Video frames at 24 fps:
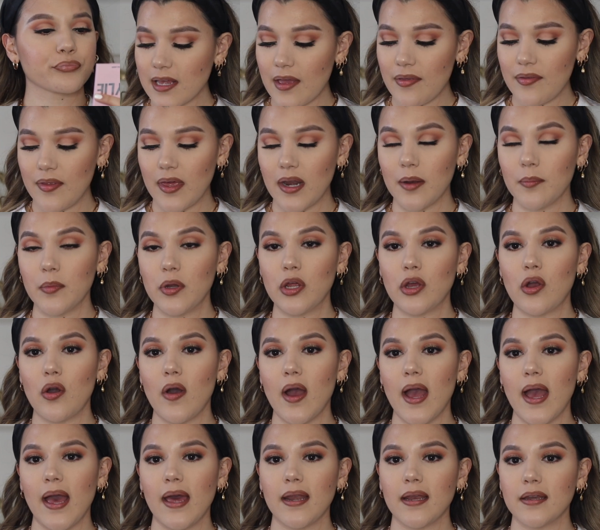And then I'm gonna go
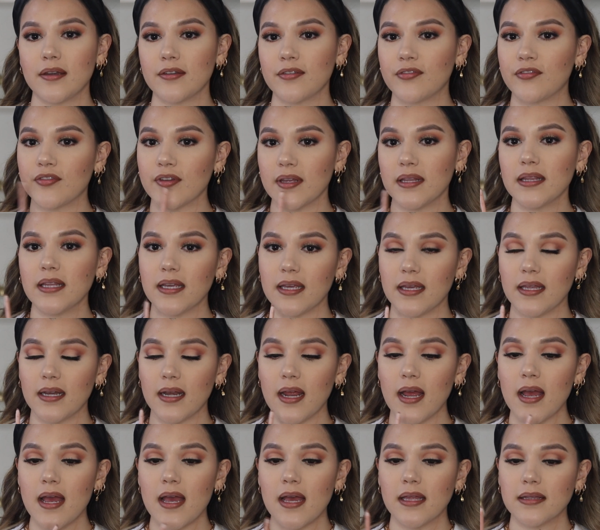ahead and fill in
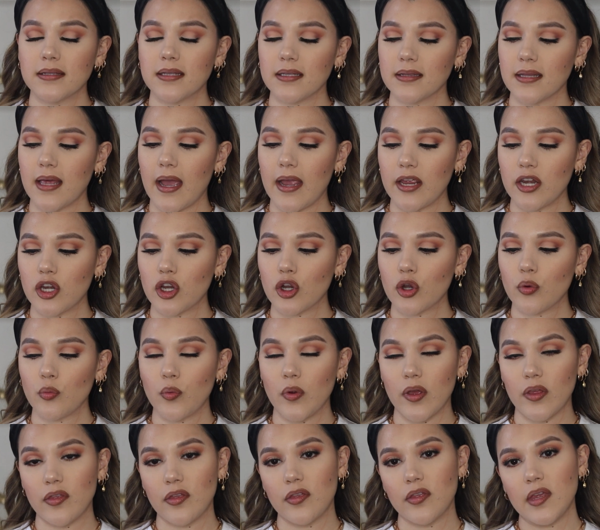the liner
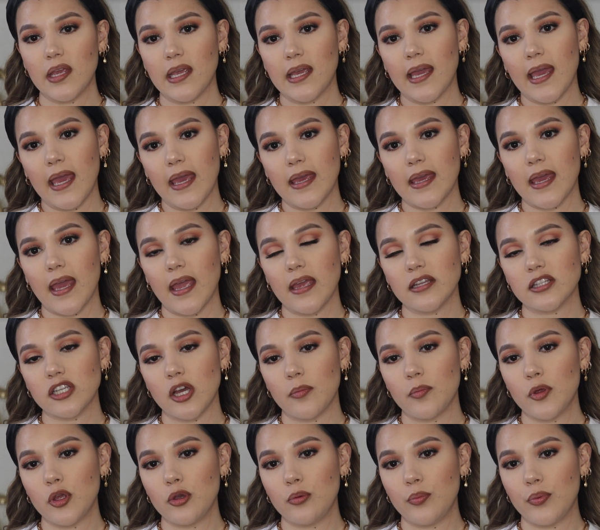with the
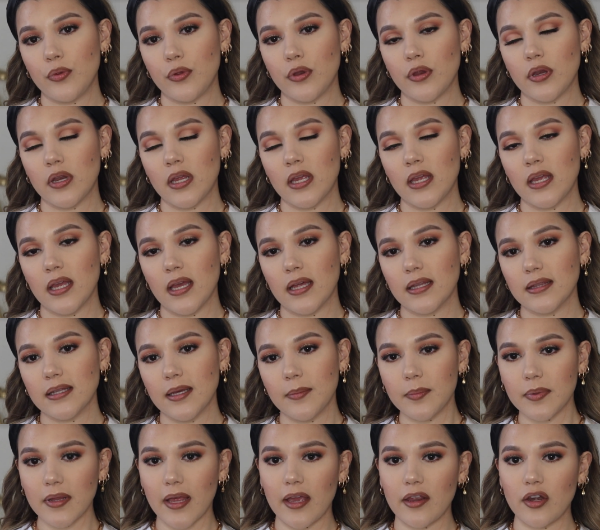KKW Beauty
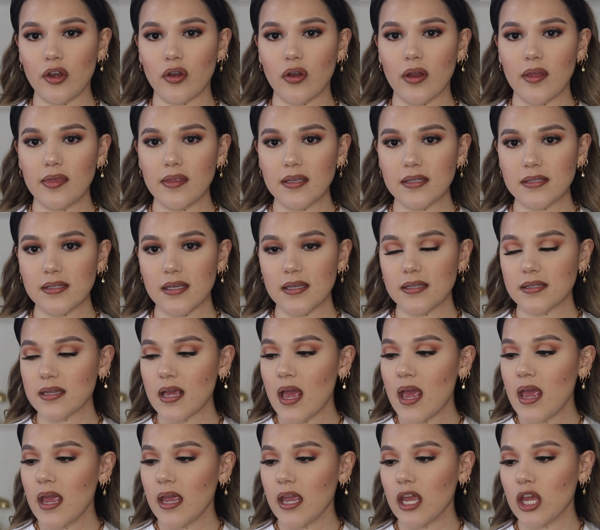lip liner, and this is
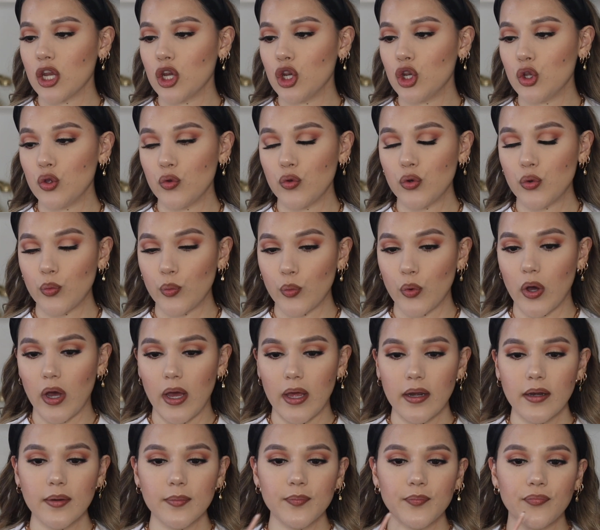in Nude
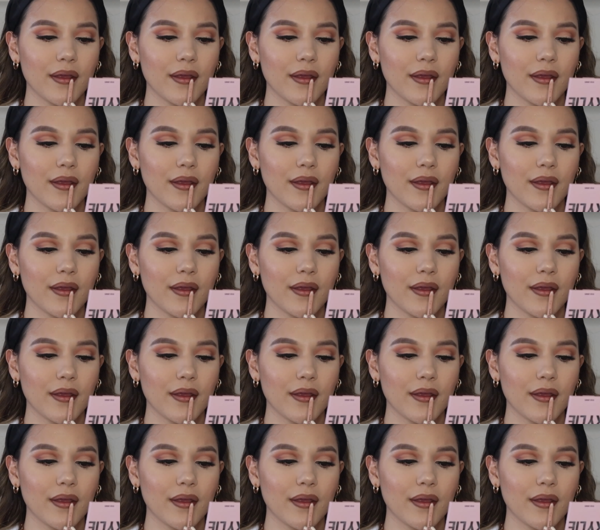1.